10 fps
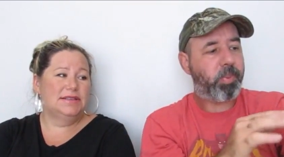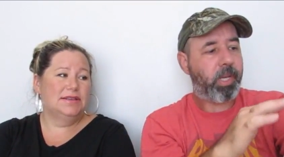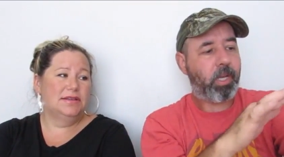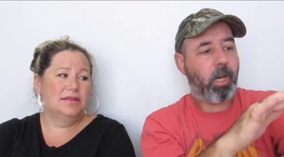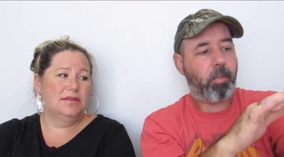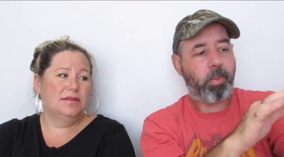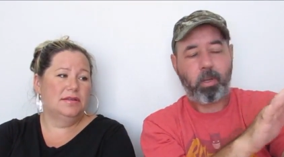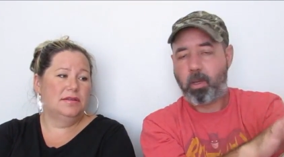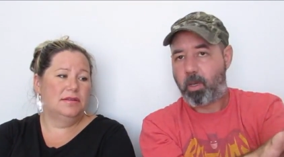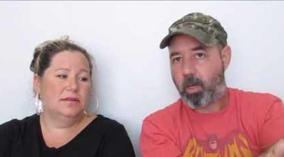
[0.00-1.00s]
Speaker 1: pick up
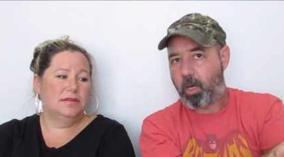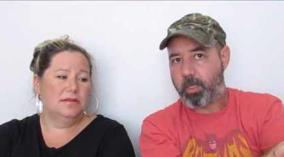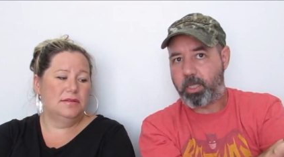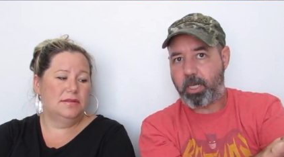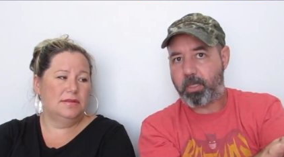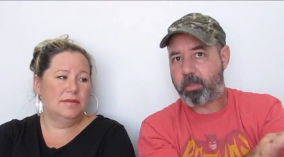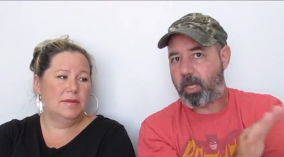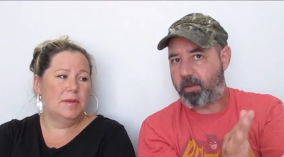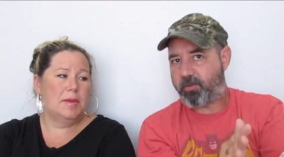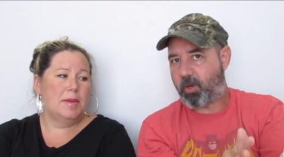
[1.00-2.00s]
Adidas
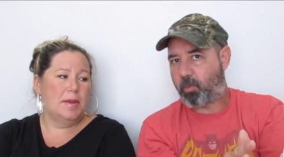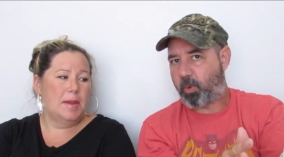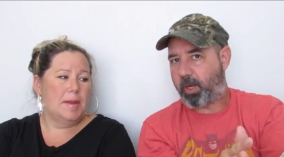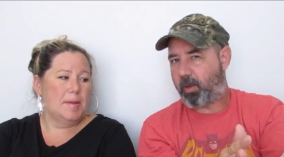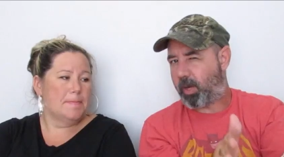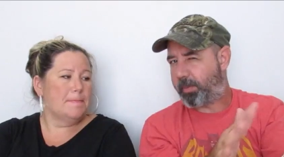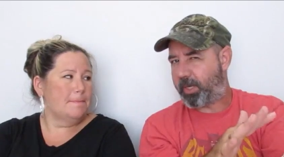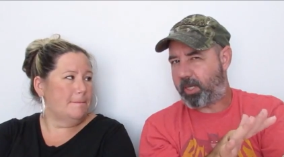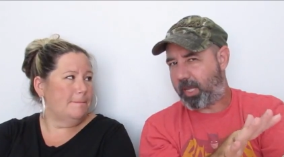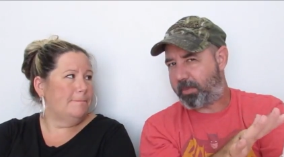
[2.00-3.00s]
if they're real. I
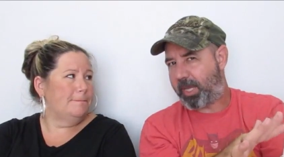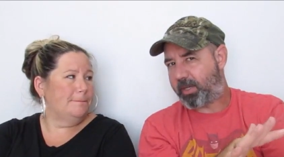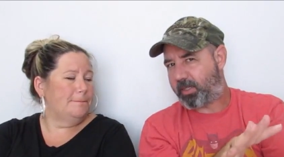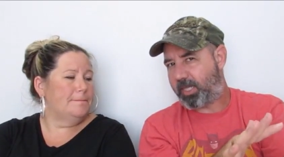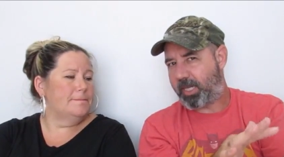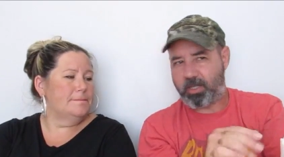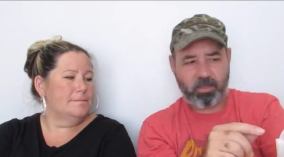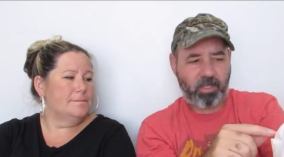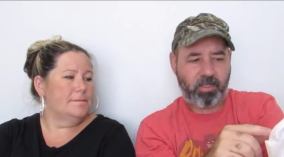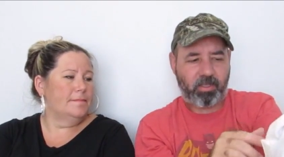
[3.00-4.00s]
mean, they make
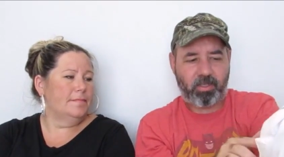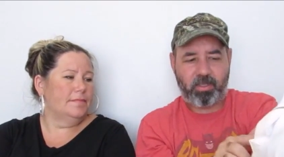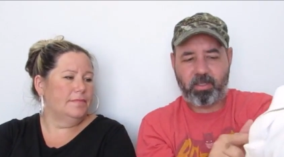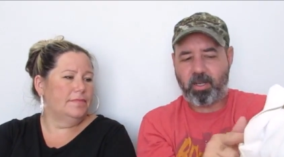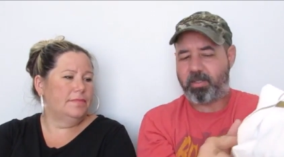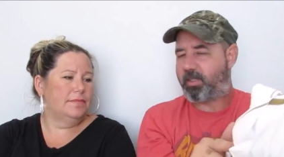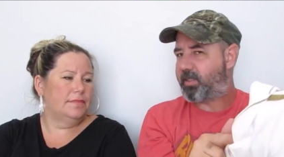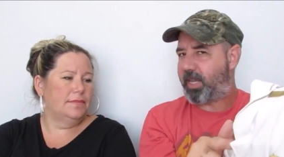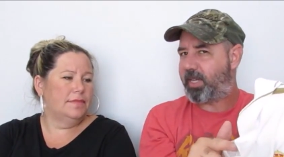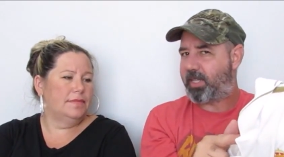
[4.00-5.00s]
Adidas. It doesn't
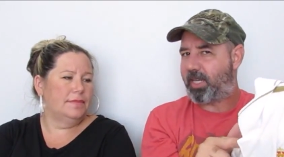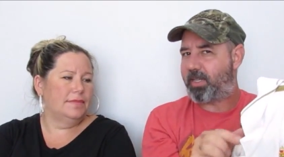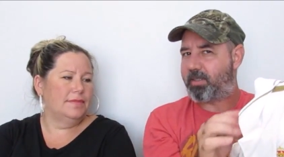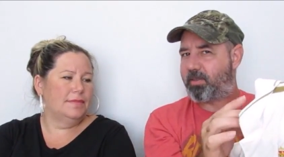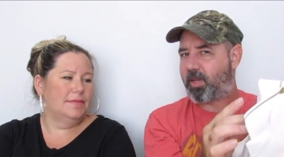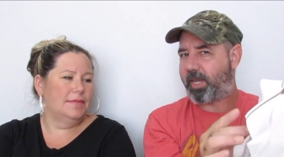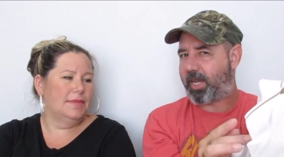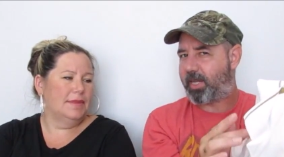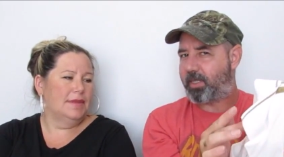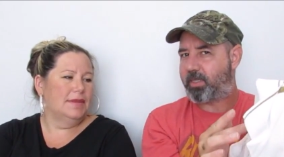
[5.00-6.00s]
say Adidas like
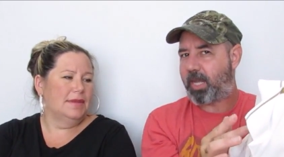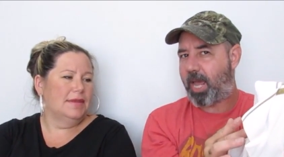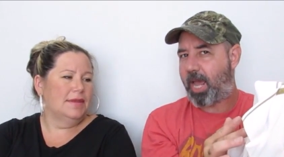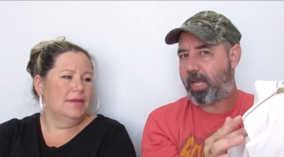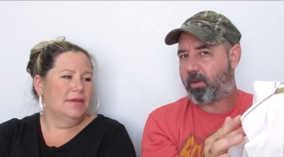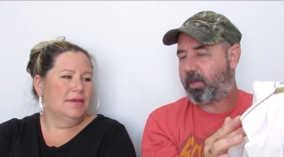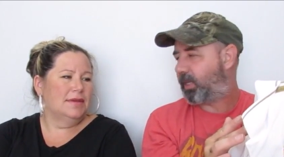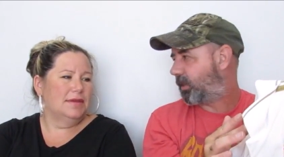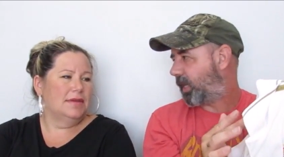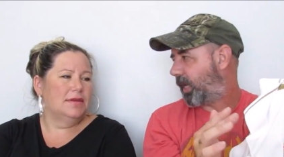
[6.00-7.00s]
on the tag or
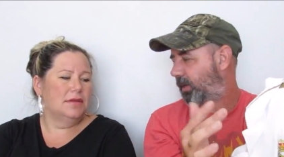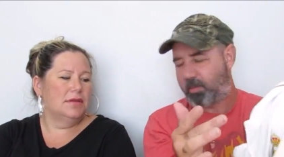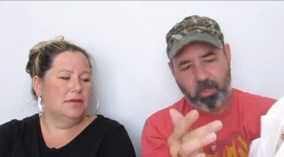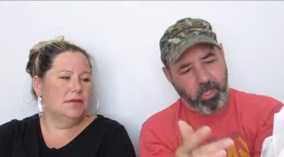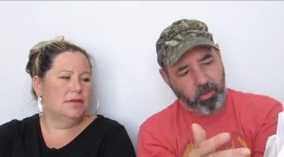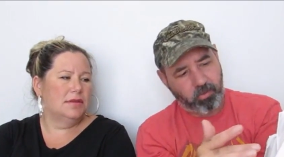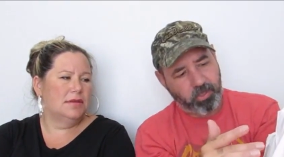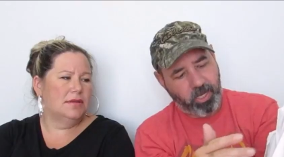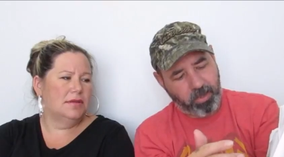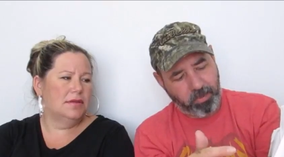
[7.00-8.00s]
anything. It'll
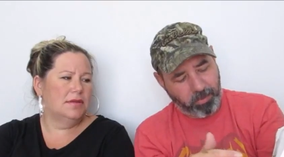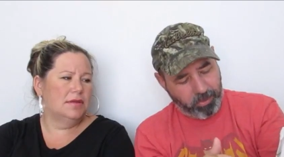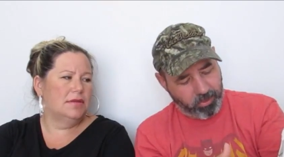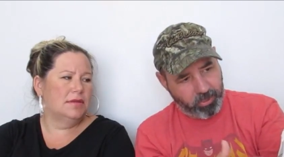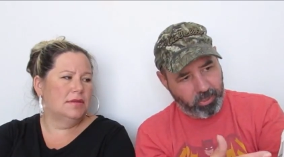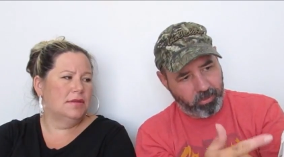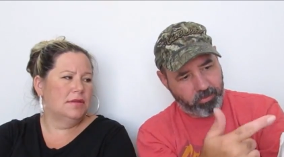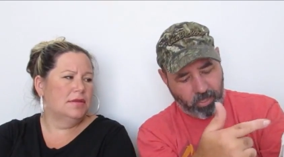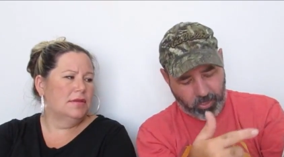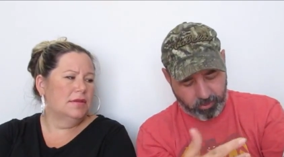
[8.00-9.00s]
say maybe
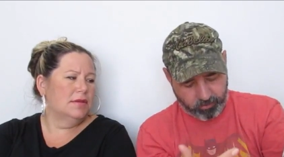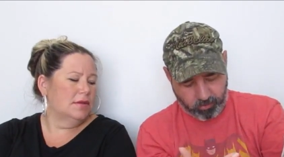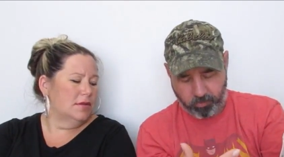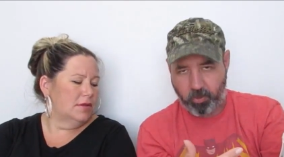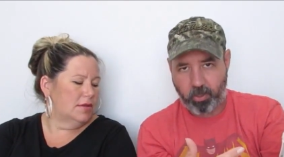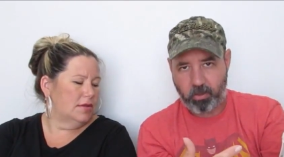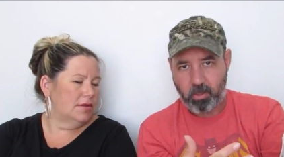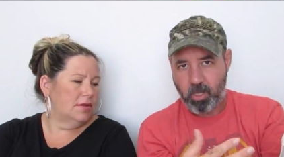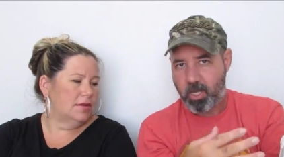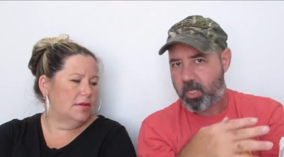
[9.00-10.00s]
Adidas on it somewhere.
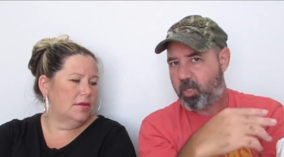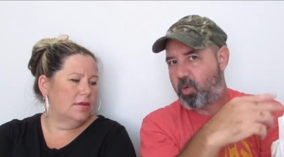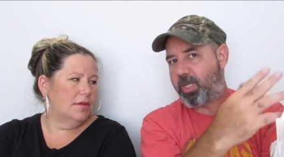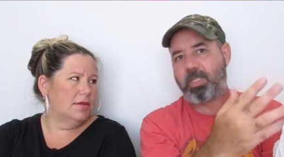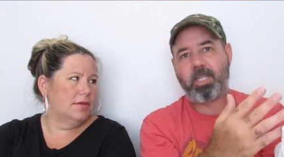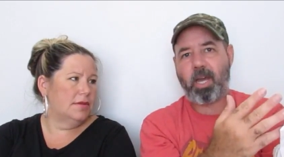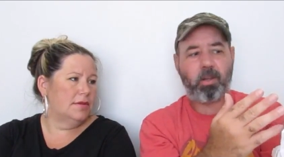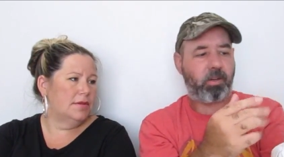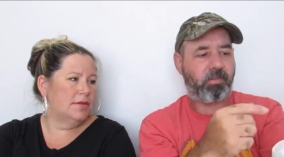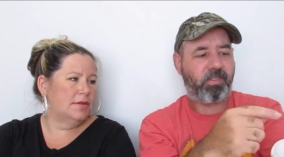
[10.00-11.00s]
You can
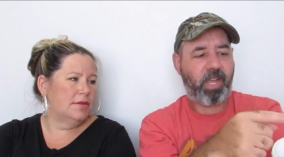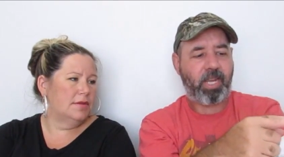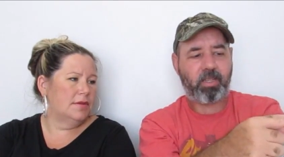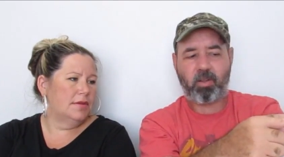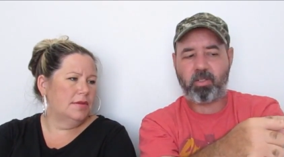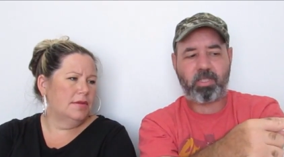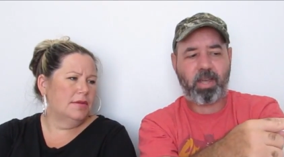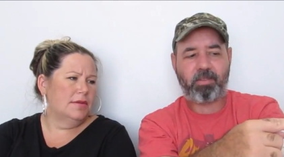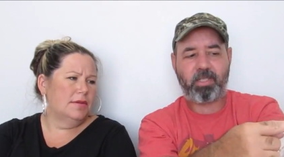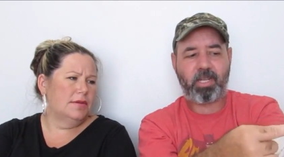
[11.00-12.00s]
tell they're fake. They'll just
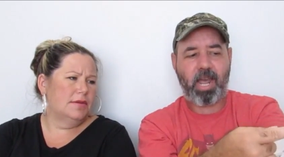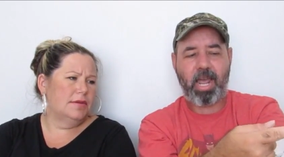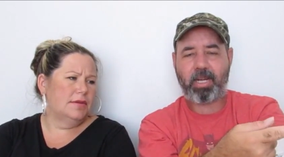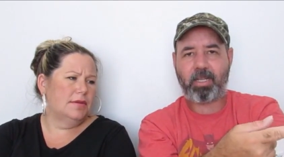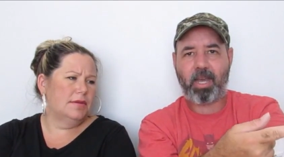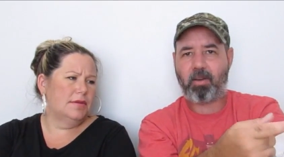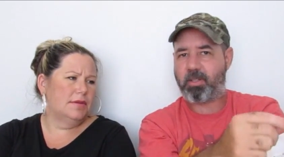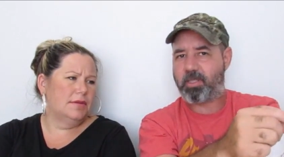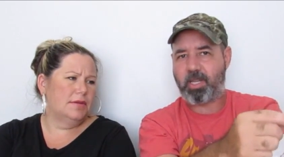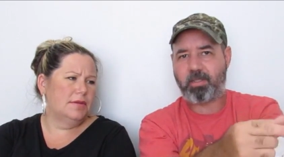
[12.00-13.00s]
have a tag down
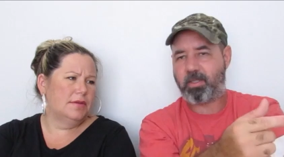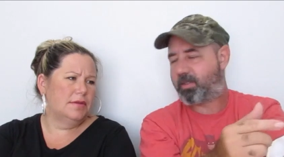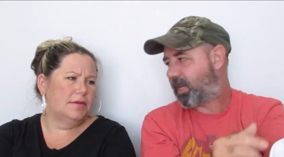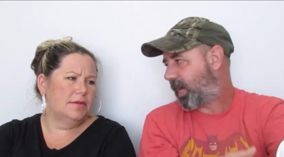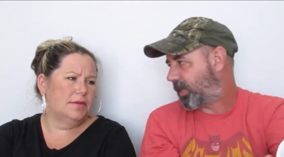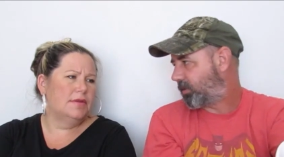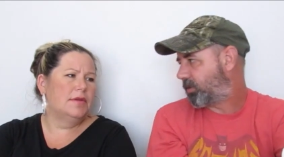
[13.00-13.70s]
that says the size